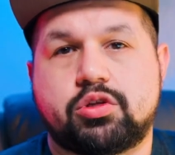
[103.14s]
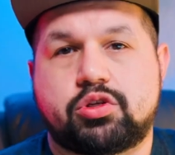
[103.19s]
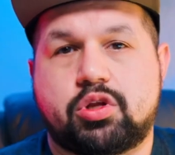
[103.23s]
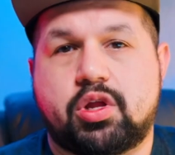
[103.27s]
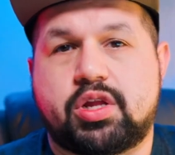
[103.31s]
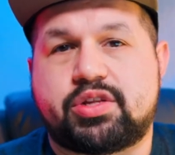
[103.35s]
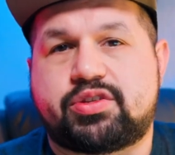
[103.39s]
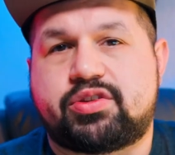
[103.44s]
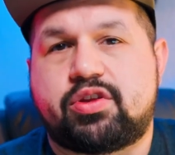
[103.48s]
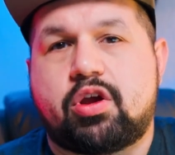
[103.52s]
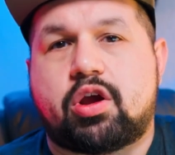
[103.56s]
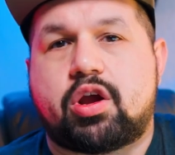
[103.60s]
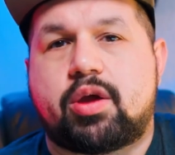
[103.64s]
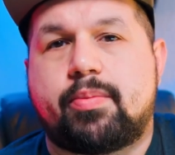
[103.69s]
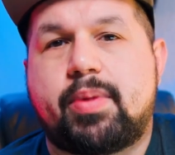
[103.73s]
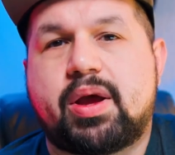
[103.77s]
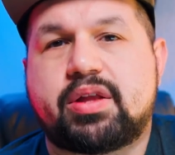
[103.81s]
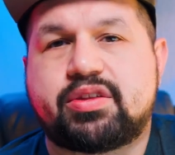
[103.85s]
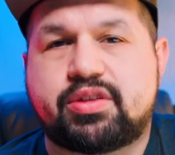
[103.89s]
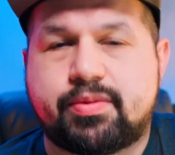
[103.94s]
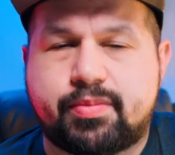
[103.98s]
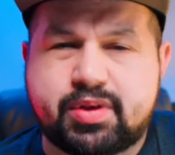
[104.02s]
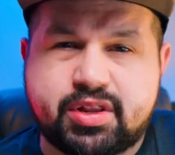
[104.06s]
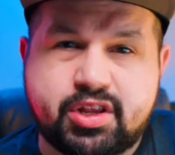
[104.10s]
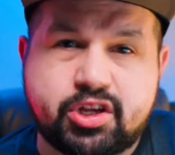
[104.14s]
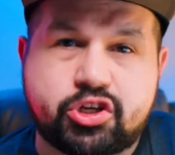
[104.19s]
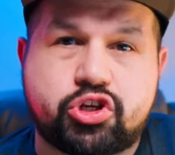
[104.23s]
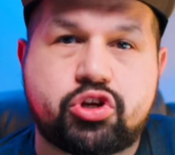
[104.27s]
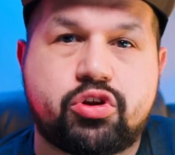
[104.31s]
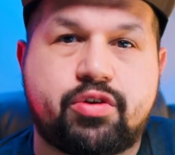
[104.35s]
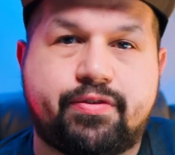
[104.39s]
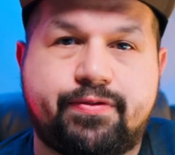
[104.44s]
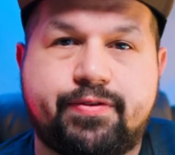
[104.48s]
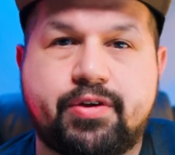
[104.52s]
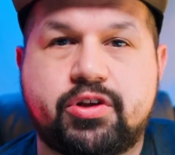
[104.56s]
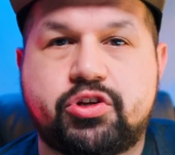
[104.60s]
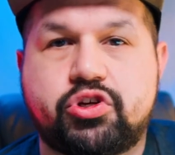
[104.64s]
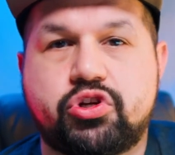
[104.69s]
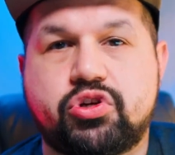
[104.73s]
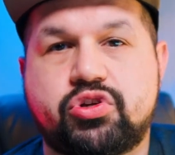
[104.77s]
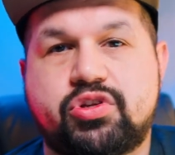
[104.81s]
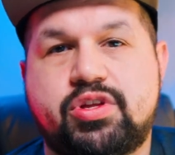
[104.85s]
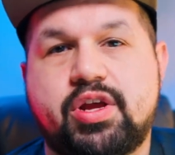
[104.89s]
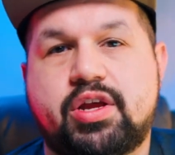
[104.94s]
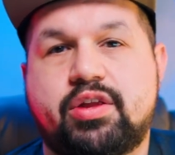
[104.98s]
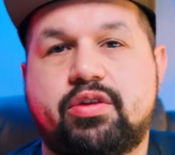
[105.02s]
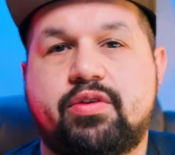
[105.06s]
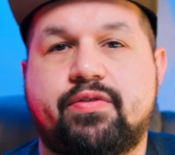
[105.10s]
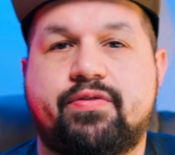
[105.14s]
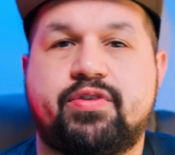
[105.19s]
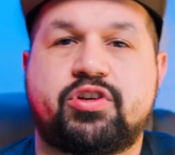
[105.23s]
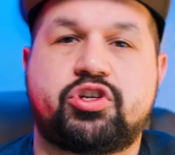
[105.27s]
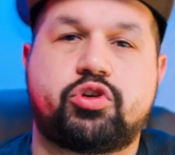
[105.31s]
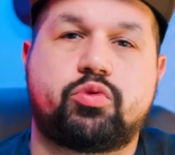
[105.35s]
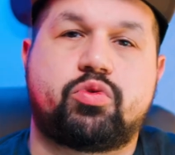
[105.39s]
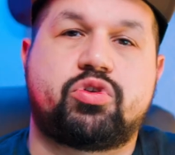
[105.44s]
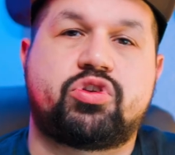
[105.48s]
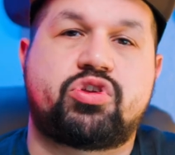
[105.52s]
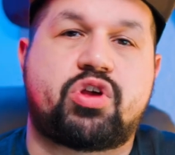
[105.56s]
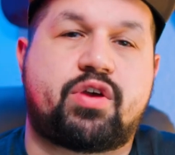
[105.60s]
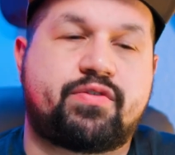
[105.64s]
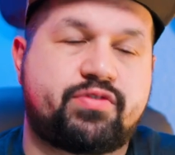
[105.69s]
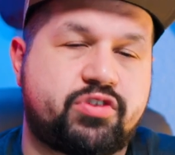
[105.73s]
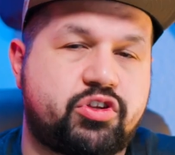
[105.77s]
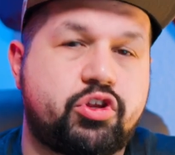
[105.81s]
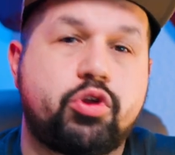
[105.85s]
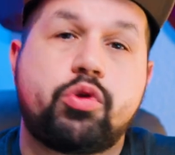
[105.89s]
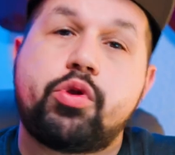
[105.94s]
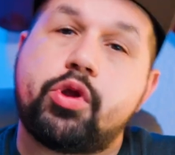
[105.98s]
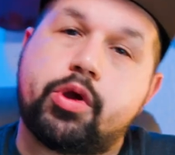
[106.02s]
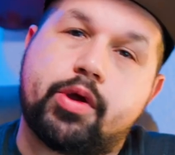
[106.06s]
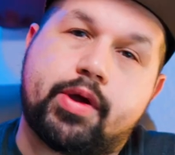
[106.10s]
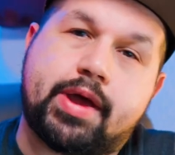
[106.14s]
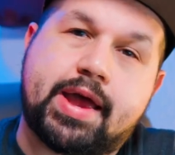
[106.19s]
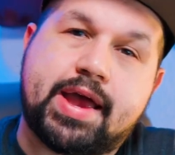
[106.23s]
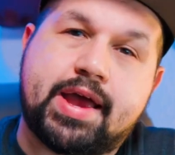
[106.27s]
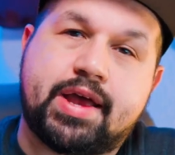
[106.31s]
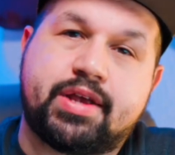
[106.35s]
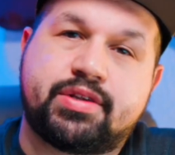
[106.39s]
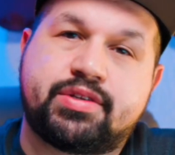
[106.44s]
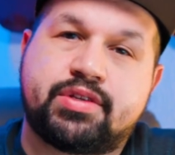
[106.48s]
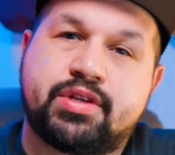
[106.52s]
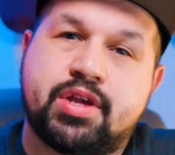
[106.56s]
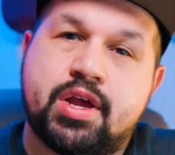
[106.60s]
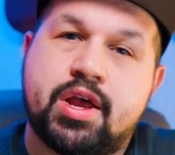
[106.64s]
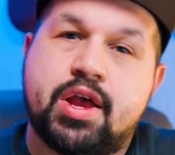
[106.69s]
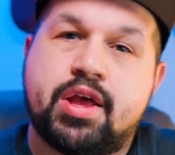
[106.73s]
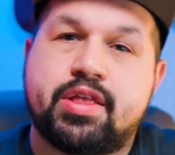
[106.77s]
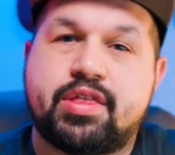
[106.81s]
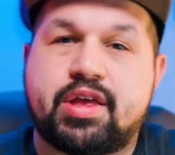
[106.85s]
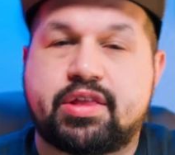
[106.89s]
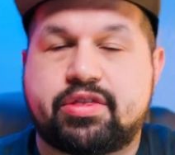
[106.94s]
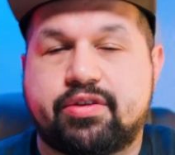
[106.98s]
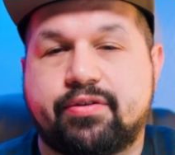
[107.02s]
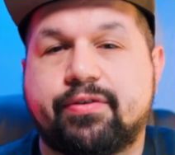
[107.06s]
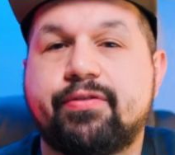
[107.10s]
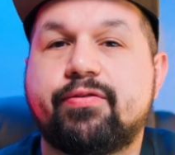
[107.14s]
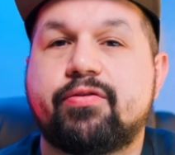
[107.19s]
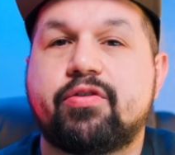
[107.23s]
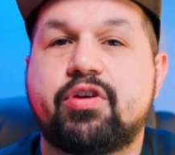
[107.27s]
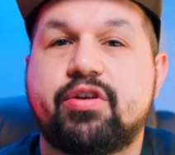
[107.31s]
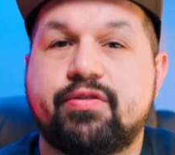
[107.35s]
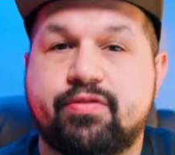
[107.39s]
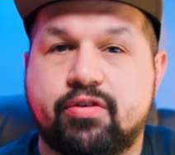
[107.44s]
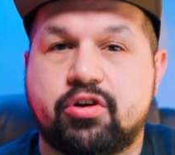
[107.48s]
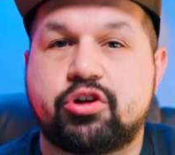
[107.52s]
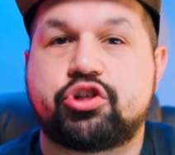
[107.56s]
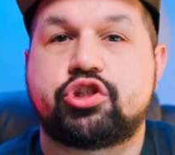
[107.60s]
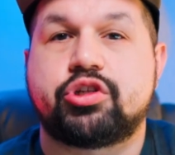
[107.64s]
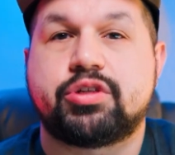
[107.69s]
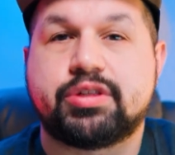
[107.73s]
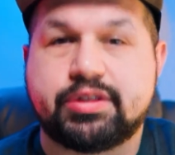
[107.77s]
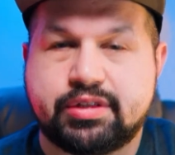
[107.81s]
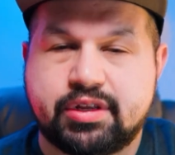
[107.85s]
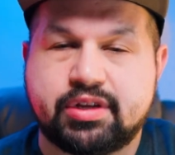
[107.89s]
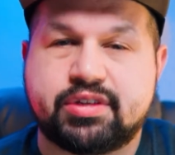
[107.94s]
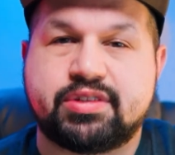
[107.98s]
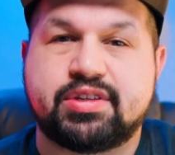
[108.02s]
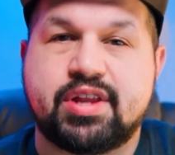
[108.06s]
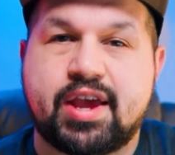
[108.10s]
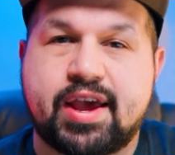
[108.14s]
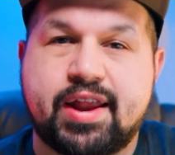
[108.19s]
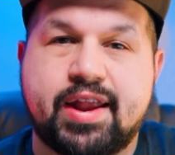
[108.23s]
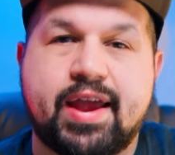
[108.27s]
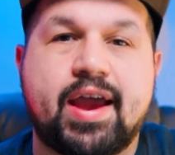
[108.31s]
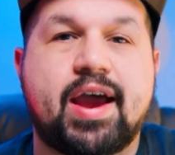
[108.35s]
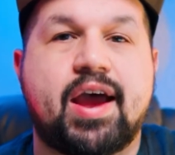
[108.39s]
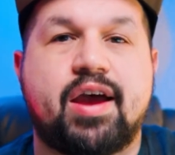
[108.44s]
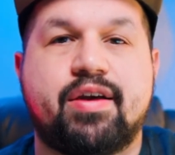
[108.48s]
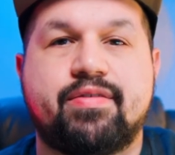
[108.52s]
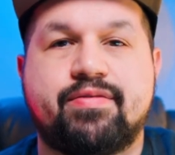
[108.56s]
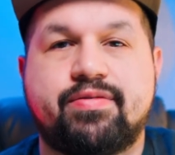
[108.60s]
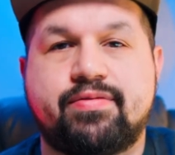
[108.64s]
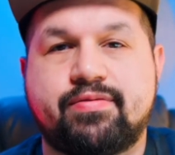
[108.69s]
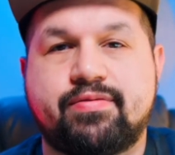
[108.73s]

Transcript: So let's talk about some additional features that DaVinci Resolve Studio has that the free version does not have.